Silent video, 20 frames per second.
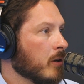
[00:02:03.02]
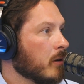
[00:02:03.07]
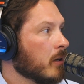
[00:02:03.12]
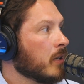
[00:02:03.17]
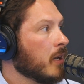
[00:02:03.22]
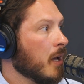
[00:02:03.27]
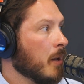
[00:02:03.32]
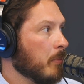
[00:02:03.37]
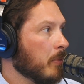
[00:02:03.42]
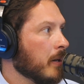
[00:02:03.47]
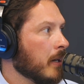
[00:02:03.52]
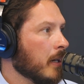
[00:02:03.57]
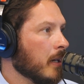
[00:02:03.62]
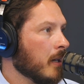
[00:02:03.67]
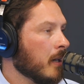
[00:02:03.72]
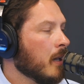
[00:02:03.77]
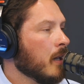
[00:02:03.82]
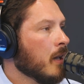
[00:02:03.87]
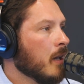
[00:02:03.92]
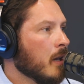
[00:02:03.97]
your
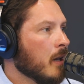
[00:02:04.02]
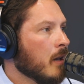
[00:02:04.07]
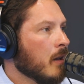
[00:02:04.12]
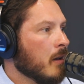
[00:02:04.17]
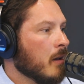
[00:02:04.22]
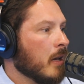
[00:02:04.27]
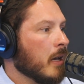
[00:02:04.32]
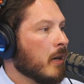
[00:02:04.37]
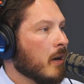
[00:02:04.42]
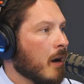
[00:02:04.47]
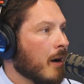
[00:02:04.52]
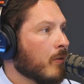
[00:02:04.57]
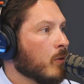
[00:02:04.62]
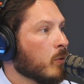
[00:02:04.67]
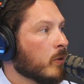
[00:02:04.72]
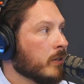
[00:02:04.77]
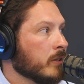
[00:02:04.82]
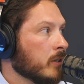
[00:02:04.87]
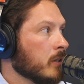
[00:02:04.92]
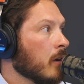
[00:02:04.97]
company, and
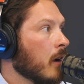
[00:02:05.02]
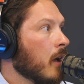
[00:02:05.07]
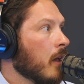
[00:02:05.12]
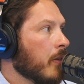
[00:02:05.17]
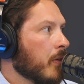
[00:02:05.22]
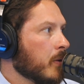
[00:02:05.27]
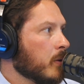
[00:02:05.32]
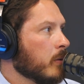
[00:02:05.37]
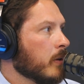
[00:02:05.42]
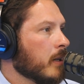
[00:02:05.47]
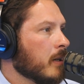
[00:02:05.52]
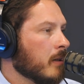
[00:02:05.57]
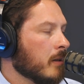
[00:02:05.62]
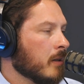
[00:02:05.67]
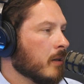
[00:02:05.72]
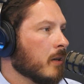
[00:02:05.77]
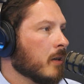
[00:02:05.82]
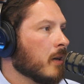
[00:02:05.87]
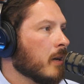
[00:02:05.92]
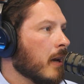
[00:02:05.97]
everyone's gone through it,
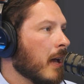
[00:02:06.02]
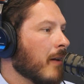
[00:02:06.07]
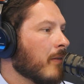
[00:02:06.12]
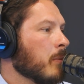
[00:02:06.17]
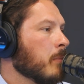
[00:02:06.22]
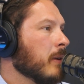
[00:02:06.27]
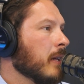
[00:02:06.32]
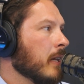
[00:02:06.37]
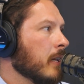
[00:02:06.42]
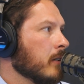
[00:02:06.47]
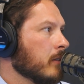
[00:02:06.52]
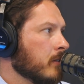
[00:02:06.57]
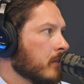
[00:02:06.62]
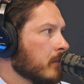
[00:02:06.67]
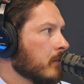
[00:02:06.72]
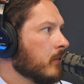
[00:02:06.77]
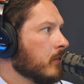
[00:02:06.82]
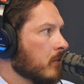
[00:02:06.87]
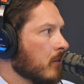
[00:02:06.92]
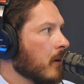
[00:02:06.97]
they're going to have immediate
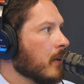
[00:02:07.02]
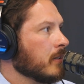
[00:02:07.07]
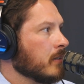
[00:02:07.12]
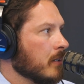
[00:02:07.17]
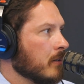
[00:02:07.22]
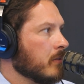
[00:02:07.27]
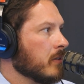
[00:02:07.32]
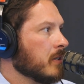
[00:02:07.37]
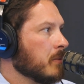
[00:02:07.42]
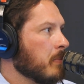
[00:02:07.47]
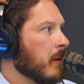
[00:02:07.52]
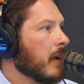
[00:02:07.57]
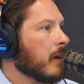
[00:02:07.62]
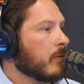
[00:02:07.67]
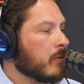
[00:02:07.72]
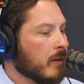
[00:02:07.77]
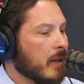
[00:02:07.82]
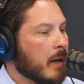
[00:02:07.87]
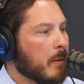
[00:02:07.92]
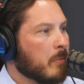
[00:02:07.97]
trust and respect
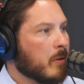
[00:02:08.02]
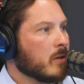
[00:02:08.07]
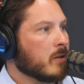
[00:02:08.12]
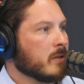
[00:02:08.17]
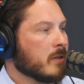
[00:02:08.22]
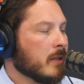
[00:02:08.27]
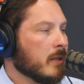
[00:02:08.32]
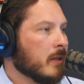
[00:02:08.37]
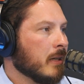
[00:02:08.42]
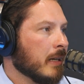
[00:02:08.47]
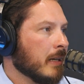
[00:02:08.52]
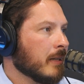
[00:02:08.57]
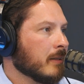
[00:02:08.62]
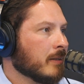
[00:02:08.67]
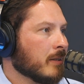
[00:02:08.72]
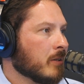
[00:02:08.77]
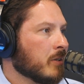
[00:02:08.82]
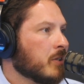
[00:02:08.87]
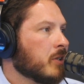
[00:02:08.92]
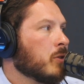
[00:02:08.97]
for that person, and it's
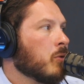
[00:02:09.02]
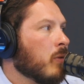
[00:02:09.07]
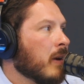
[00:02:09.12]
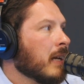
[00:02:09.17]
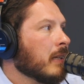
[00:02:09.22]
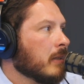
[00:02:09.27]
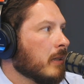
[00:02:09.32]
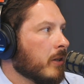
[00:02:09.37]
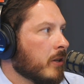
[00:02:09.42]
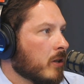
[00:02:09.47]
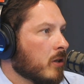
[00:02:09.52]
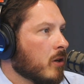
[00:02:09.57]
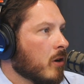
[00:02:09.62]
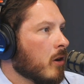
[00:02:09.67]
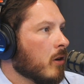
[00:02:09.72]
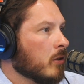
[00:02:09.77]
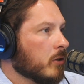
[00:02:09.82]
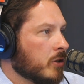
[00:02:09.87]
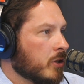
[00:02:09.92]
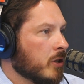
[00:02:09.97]
going to strengthen your
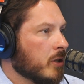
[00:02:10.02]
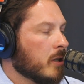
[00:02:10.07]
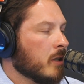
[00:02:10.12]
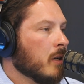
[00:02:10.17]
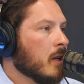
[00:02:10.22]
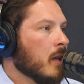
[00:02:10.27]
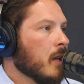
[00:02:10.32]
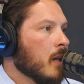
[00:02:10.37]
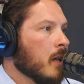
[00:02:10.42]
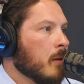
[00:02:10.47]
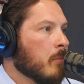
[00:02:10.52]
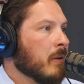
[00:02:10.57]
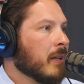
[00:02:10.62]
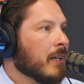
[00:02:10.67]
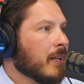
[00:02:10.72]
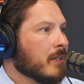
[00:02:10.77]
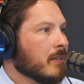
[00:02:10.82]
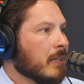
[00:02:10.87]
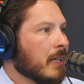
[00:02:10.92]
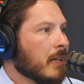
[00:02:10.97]
culture
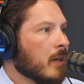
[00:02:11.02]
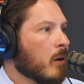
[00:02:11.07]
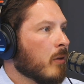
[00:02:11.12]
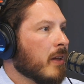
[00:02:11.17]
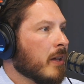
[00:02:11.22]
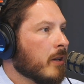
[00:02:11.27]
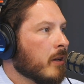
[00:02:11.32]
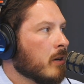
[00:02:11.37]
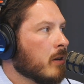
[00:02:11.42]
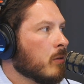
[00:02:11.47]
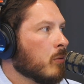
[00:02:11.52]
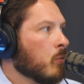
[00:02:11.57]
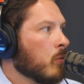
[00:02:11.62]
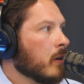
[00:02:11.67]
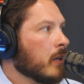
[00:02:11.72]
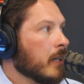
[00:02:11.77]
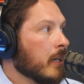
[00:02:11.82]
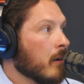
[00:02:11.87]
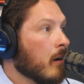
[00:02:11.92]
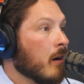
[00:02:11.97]
because they know that you're
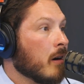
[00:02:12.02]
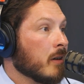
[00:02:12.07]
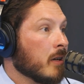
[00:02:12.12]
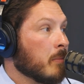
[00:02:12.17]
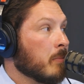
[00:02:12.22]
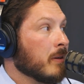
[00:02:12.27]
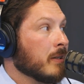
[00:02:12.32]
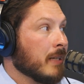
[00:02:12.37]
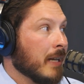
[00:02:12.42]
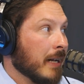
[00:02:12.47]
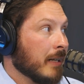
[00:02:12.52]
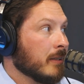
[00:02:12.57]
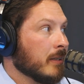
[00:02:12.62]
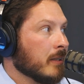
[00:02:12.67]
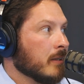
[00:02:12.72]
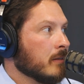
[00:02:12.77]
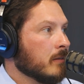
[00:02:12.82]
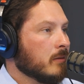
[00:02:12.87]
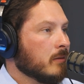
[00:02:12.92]
working hard to protect it.